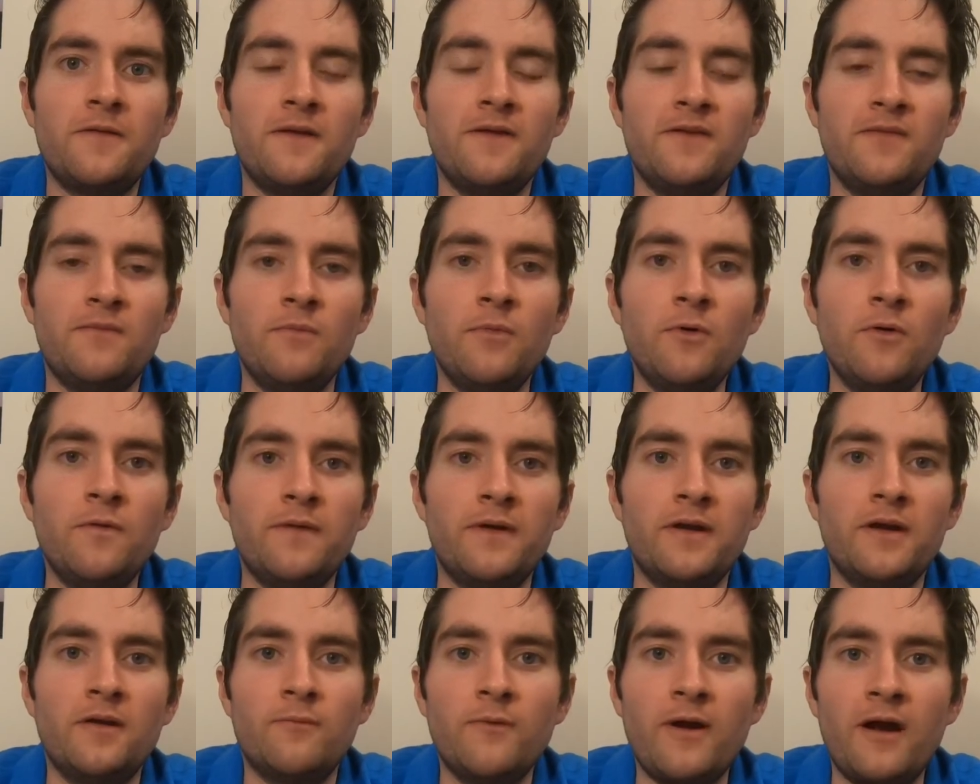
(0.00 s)
is
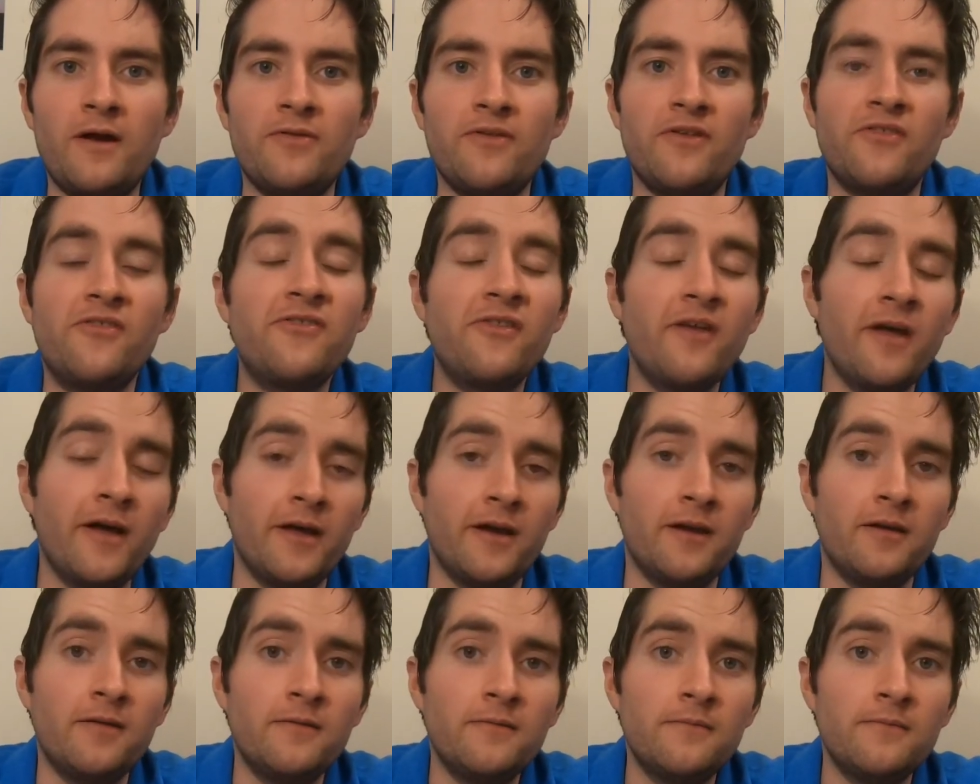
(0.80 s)
moving around the
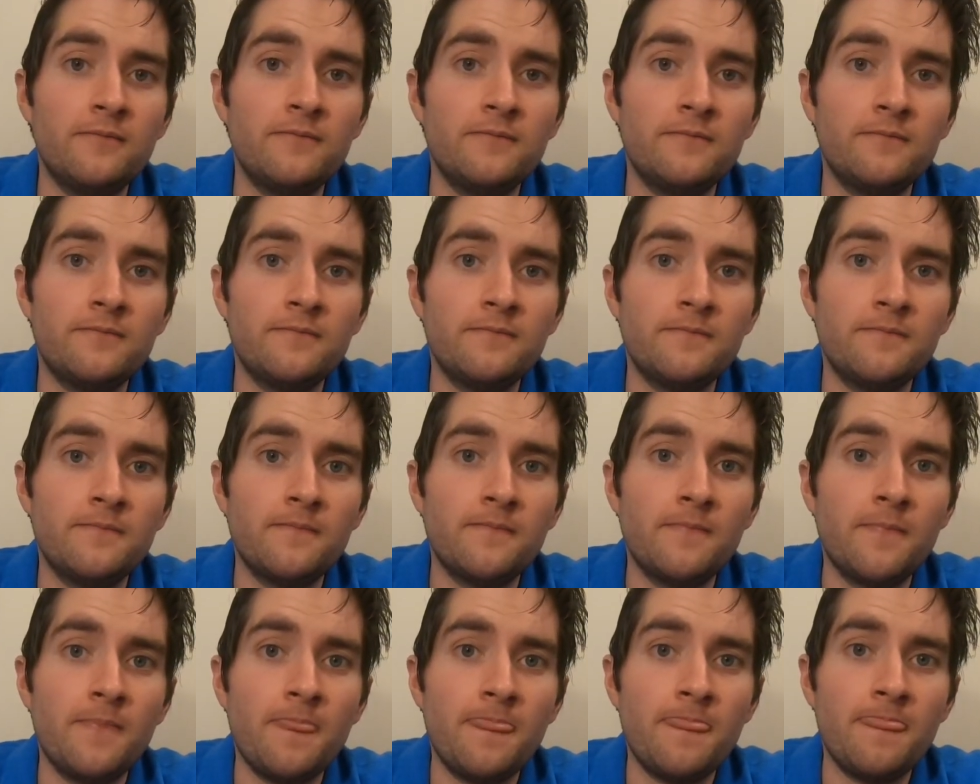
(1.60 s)
sun.
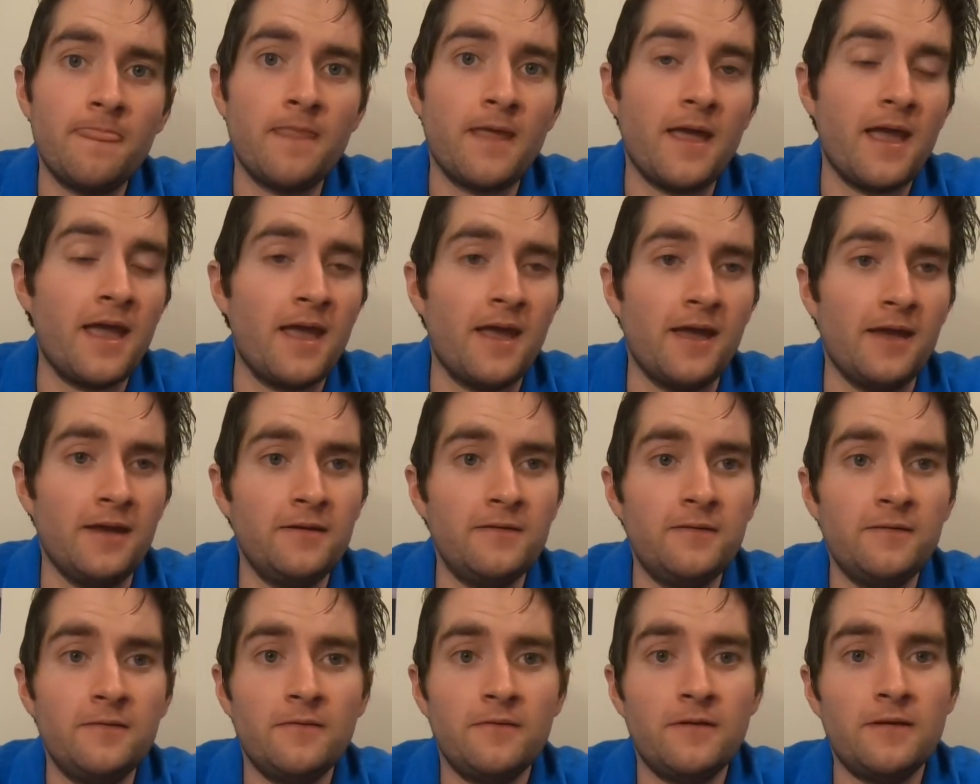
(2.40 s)

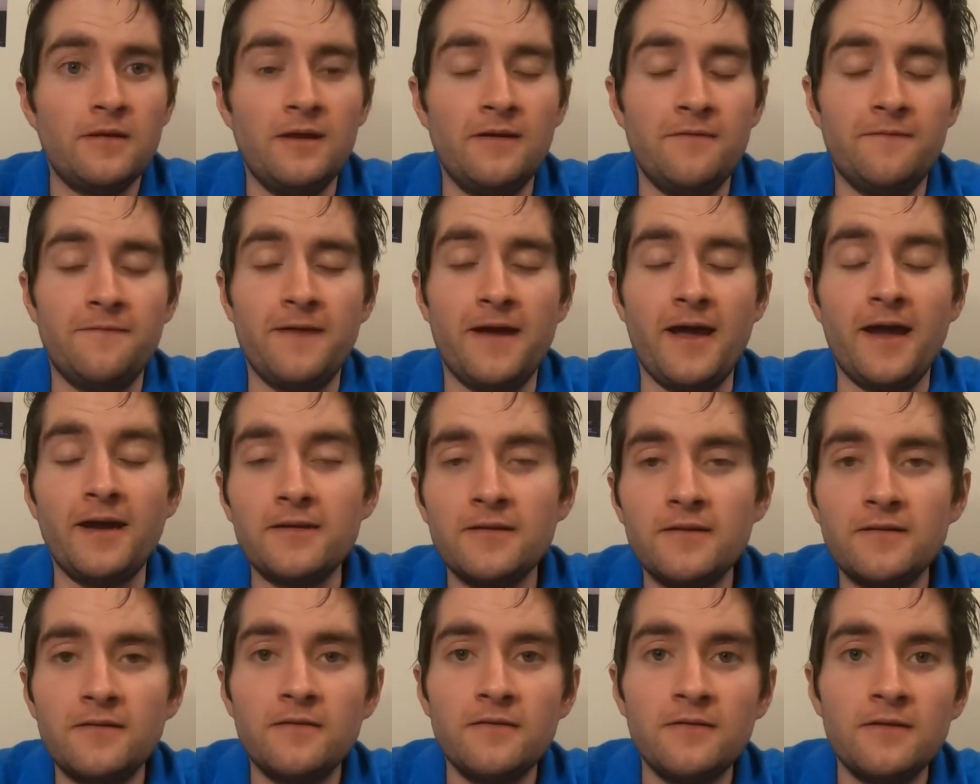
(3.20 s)
And, in
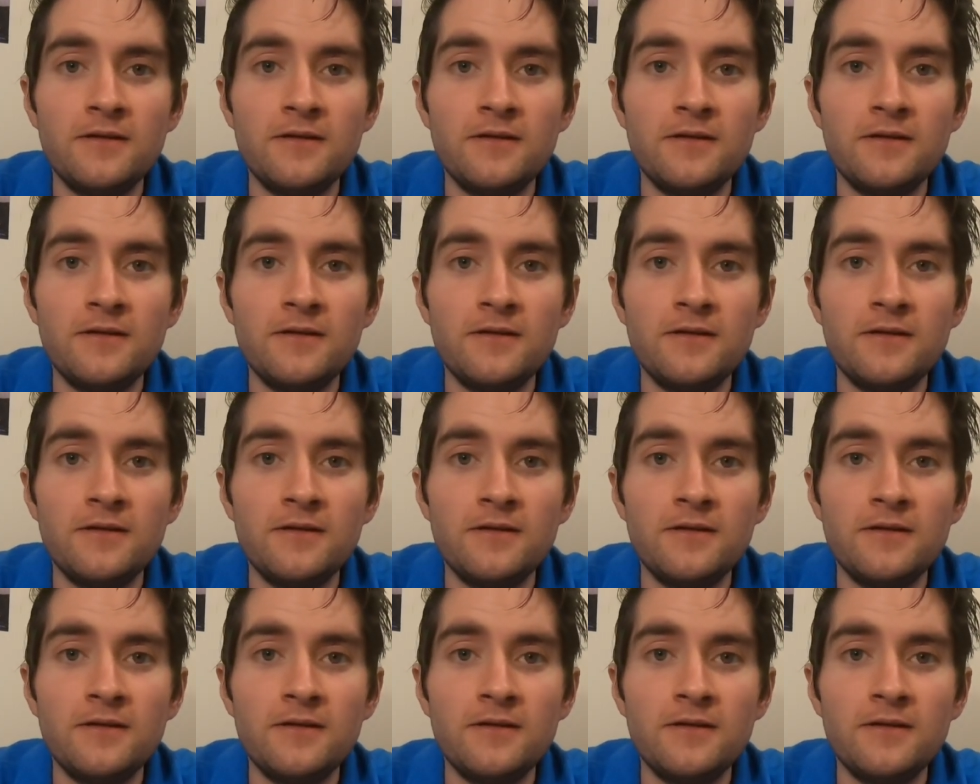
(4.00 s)
fact,